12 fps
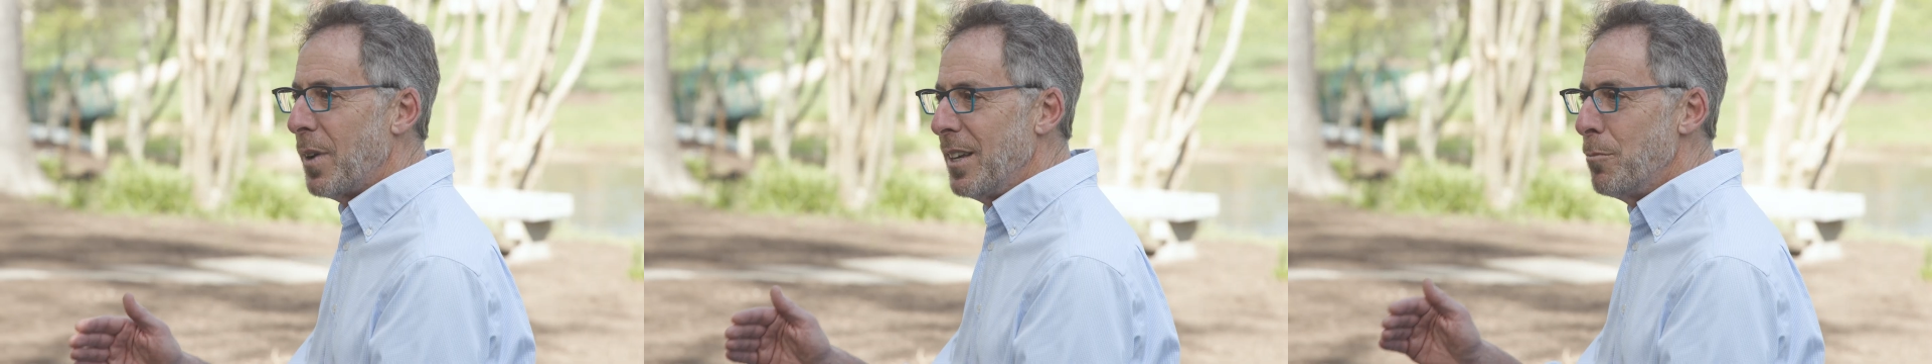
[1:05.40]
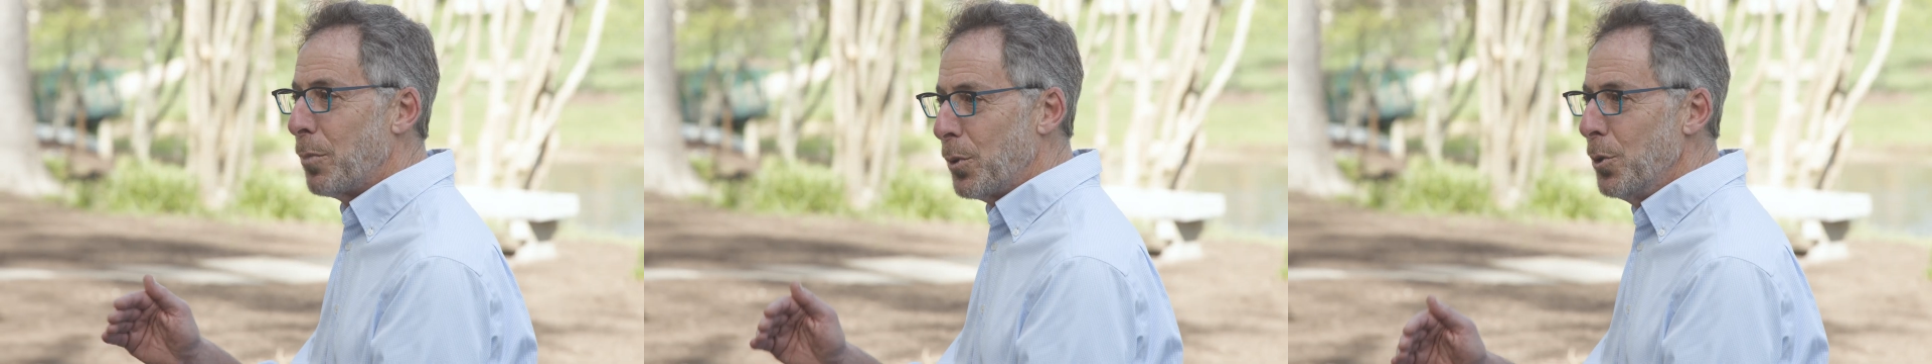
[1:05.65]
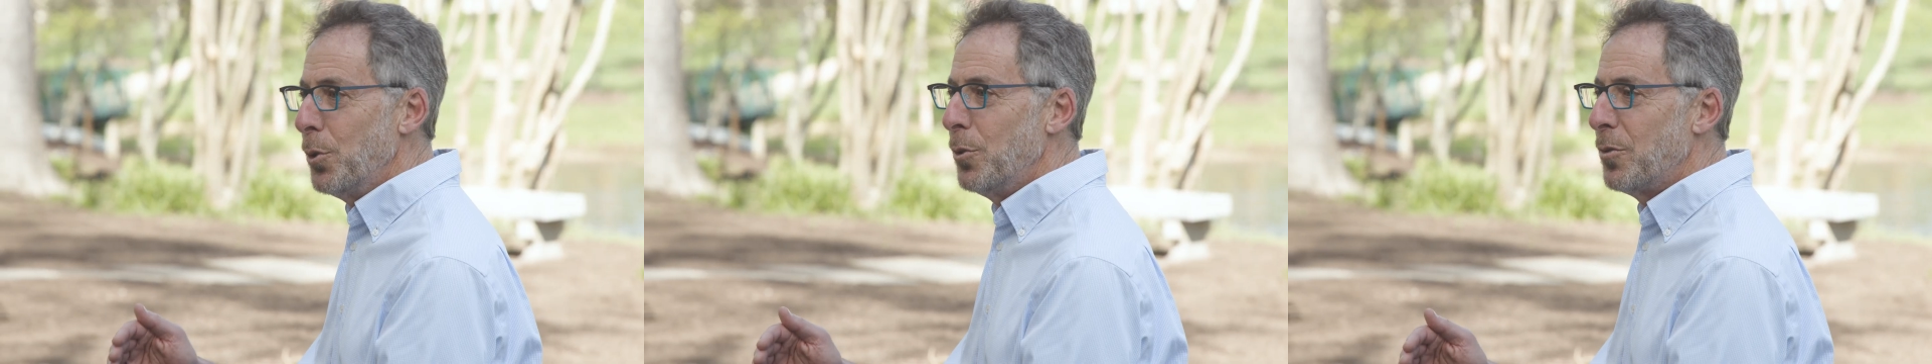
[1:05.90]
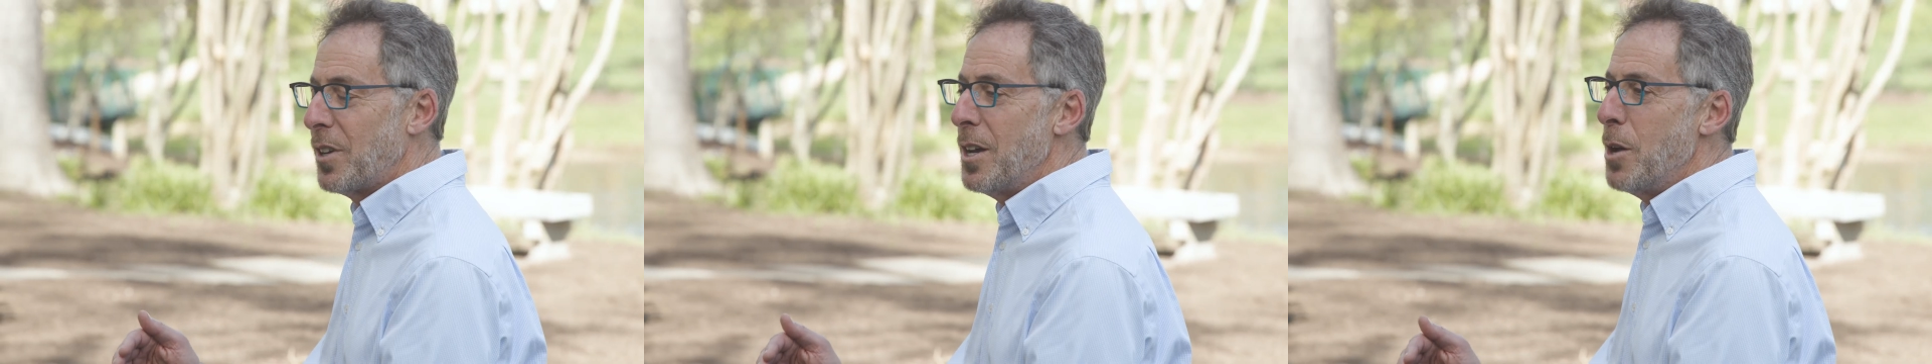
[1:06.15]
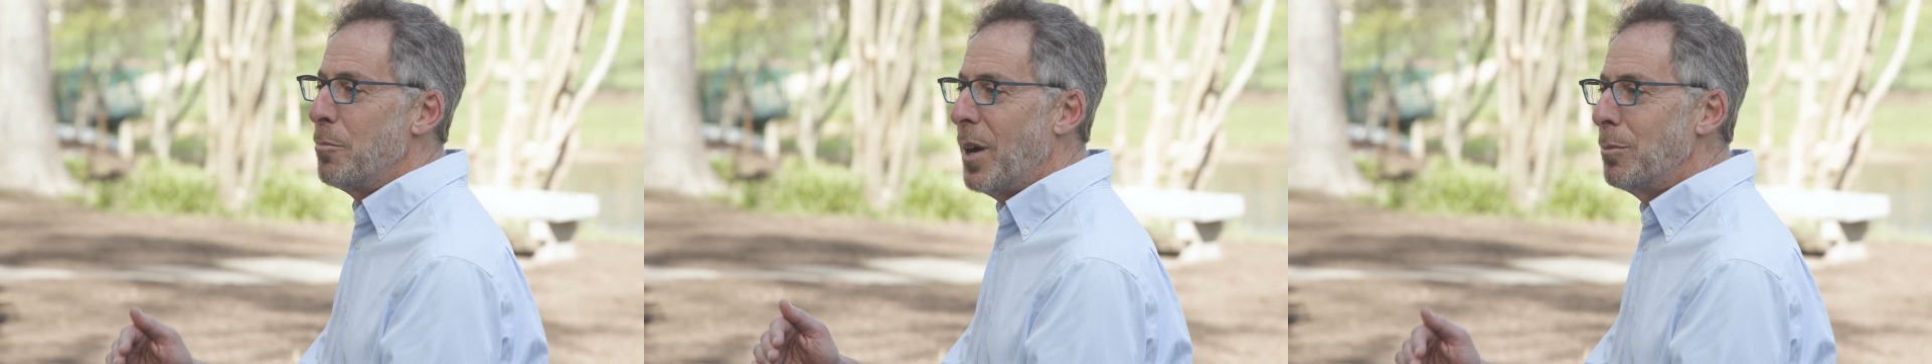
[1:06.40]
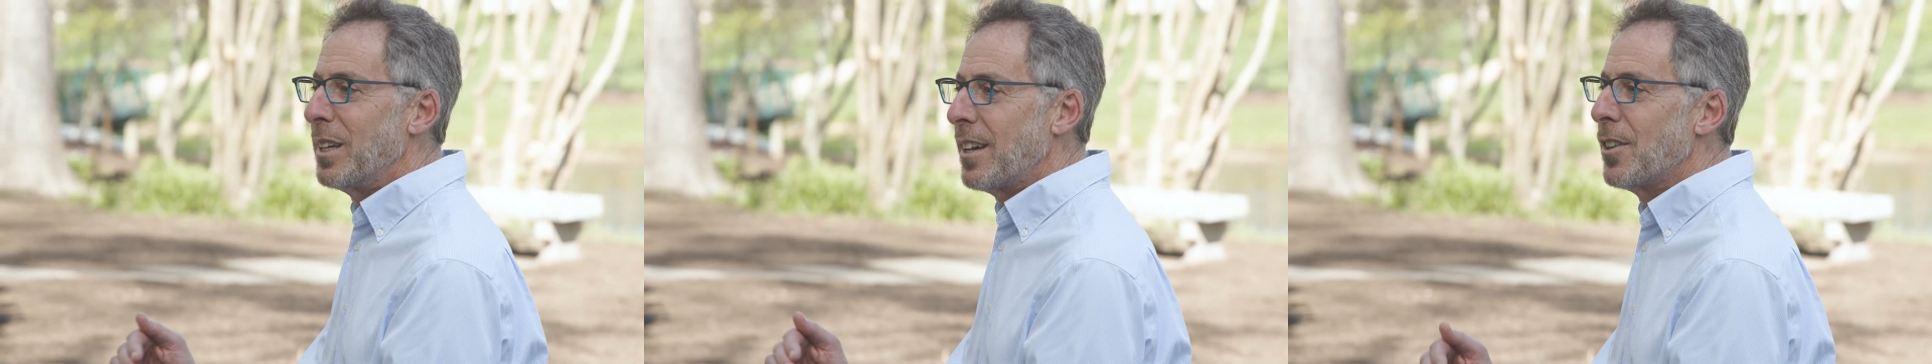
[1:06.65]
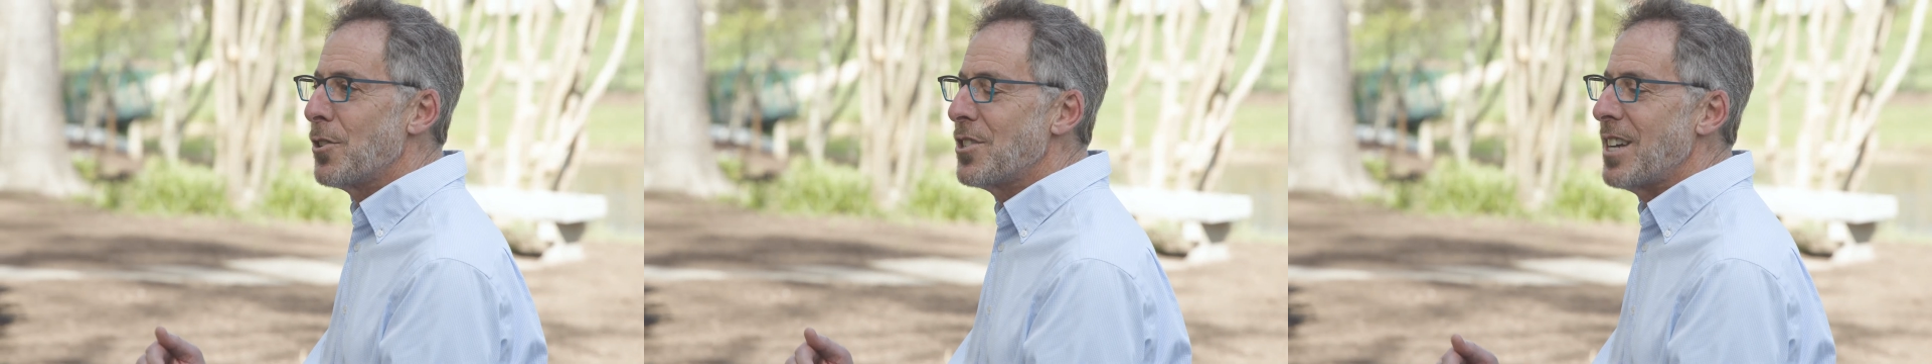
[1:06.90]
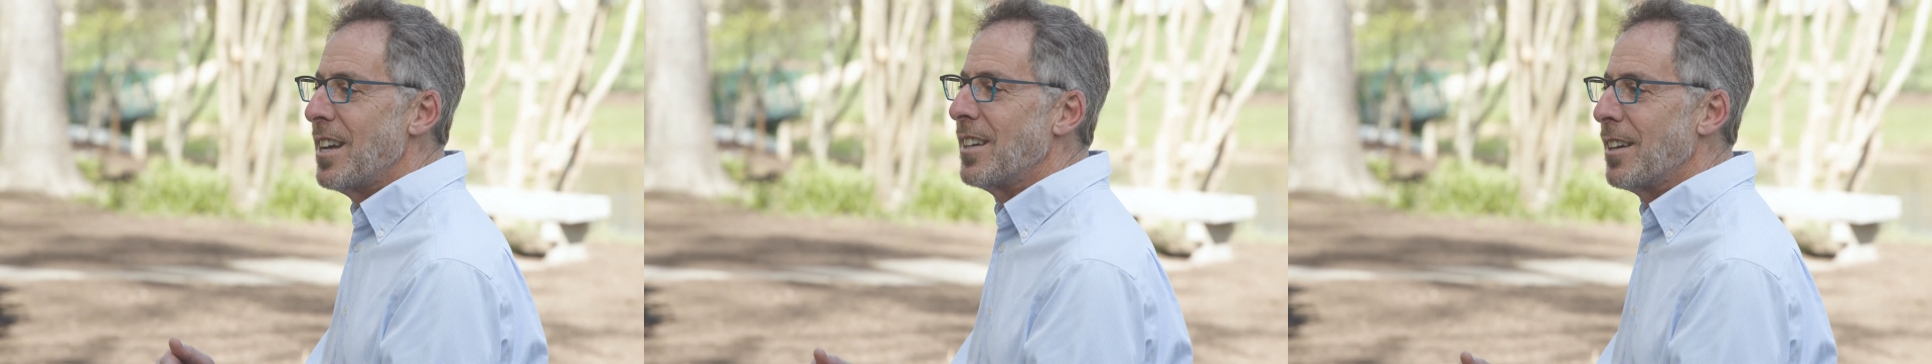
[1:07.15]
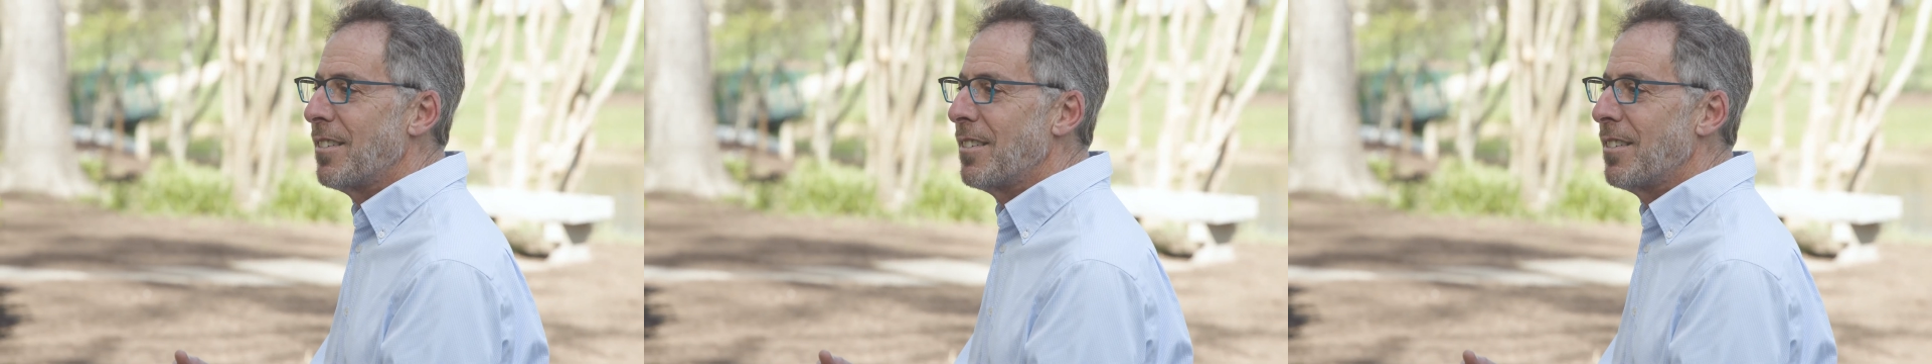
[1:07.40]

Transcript: improved public understanding